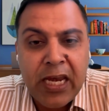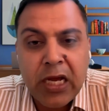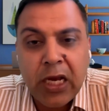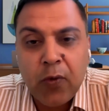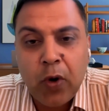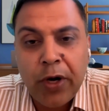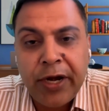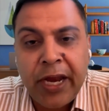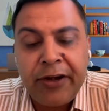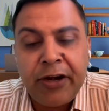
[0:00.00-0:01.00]
can
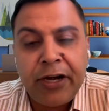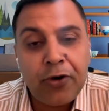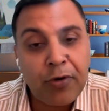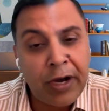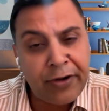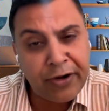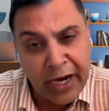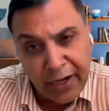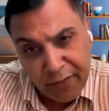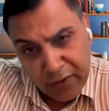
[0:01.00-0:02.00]
convert nitrate into
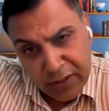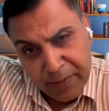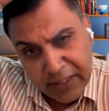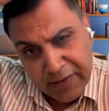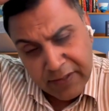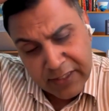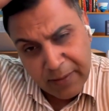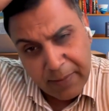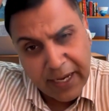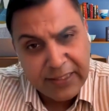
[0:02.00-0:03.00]
nitrite, which mixes with
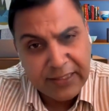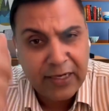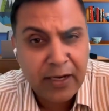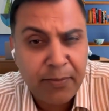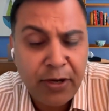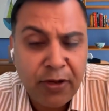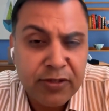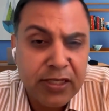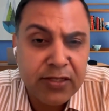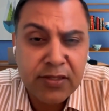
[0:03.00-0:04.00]
stomach acid and
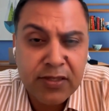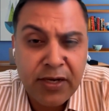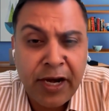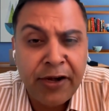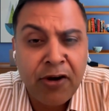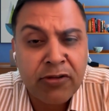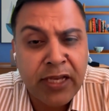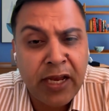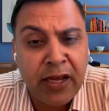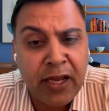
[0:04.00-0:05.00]
produces nitric
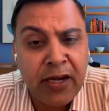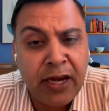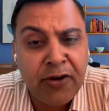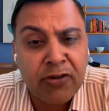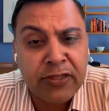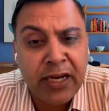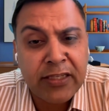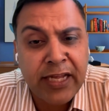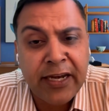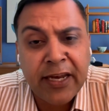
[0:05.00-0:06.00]
oxide. Again, nitric oxide
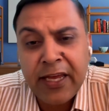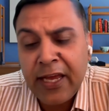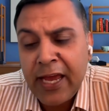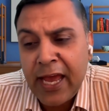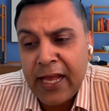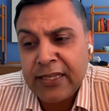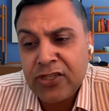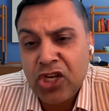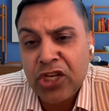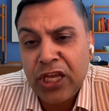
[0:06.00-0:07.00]
is that
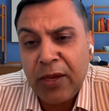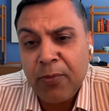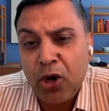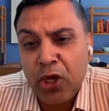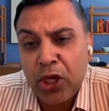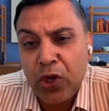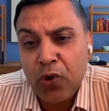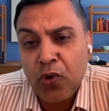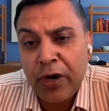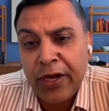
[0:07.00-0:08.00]
essential key
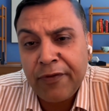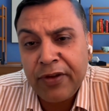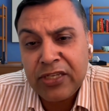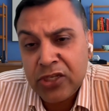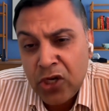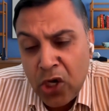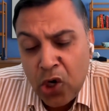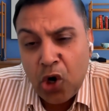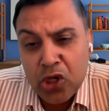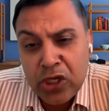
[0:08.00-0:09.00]
molecule, right, which
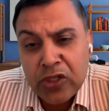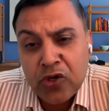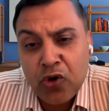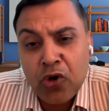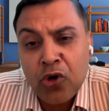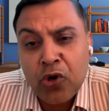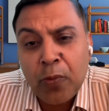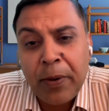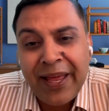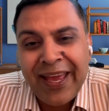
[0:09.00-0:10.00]
also has a role
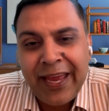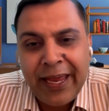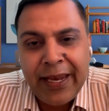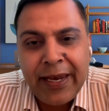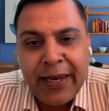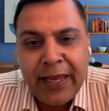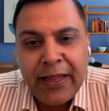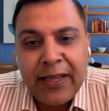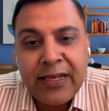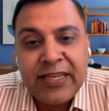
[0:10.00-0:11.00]
to play in
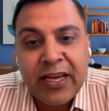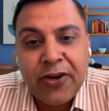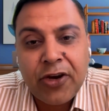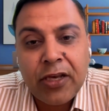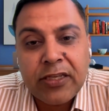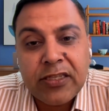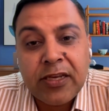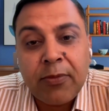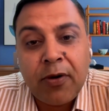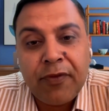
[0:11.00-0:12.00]
the secretory
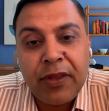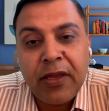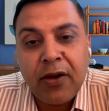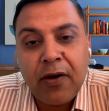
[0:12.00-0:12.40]
system of